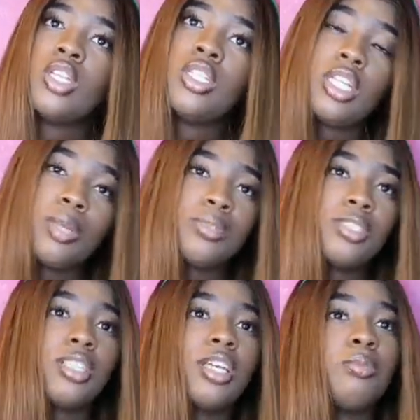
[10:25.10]
Then there was
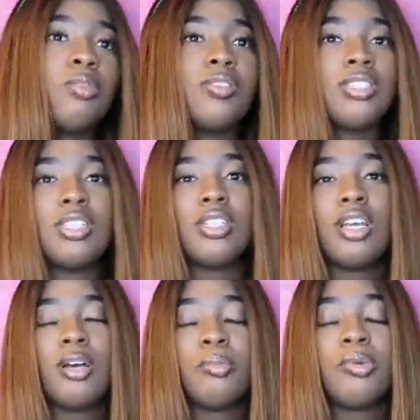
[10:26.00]
this other
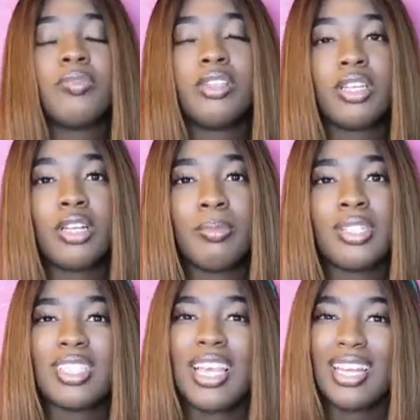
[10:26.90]
movie theater, but
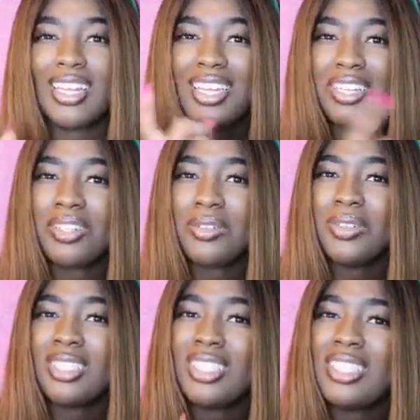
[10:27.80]
it's kind of
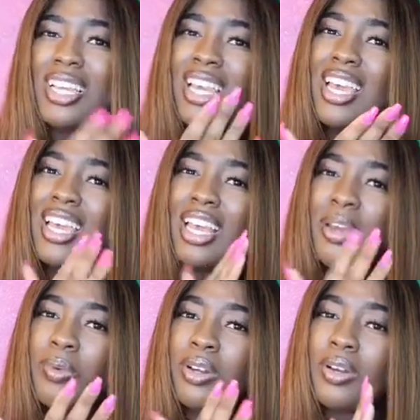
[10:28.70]
ghetto-ish. And I
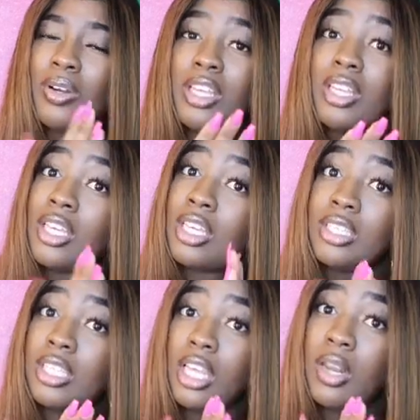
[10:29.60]
didn't want to go there either. And he
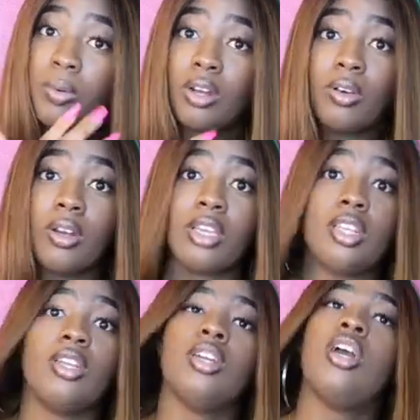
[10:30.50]
said he didn't want to go there
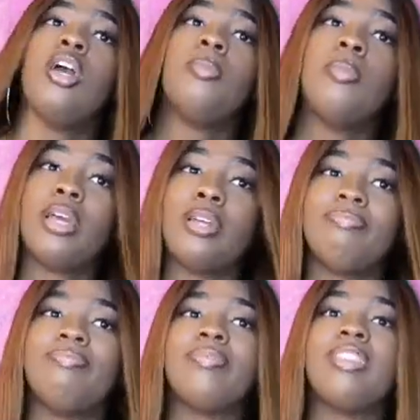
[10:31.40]
either. But
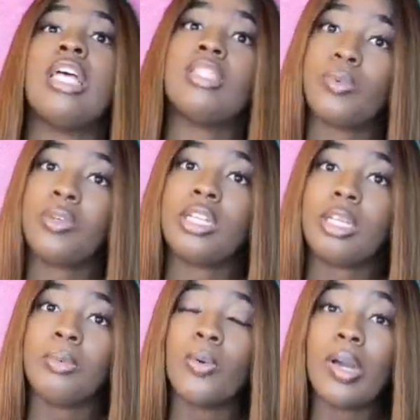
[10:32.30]
that's what we
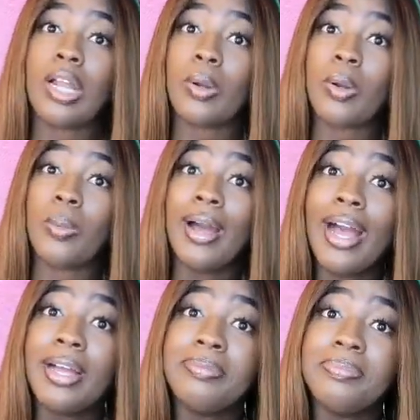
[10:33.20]
ended up going. I don't know
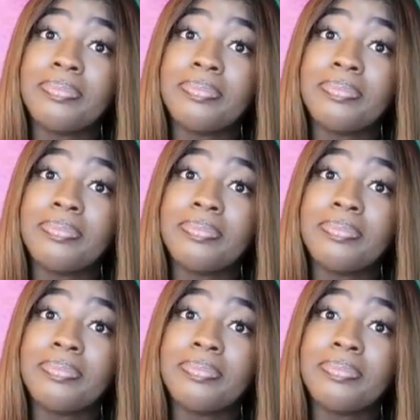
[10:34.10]
why.